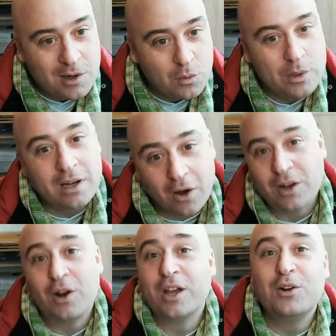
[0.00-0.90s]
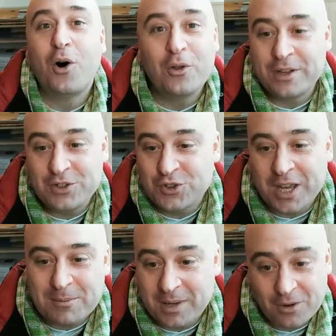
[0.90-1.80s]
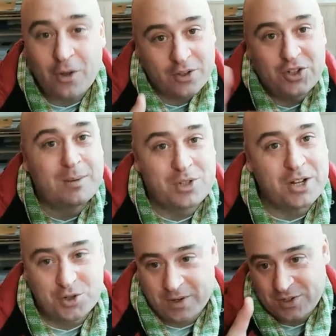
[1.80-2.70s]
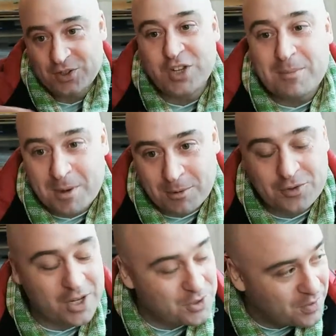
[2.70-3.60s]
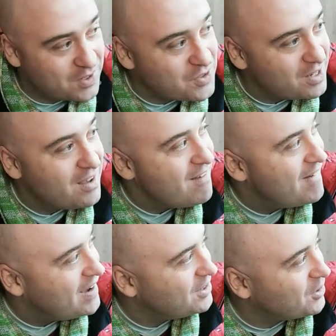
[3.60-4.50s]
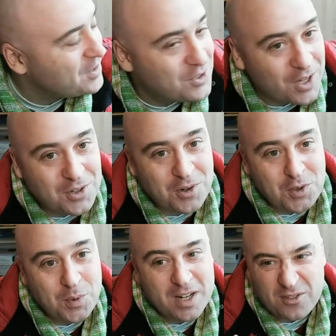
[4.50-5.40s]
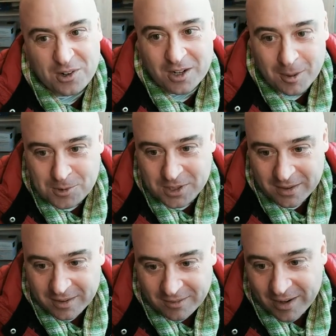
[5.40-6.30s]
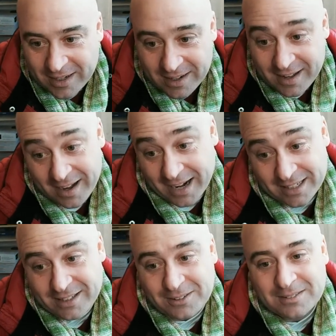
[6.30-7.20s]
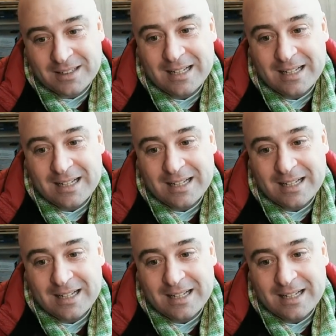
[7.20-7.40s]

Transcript: We oh, in all these same in all the same centuries, the same number of centuries, in all these centuries, we never accomplished anything great. I don't know.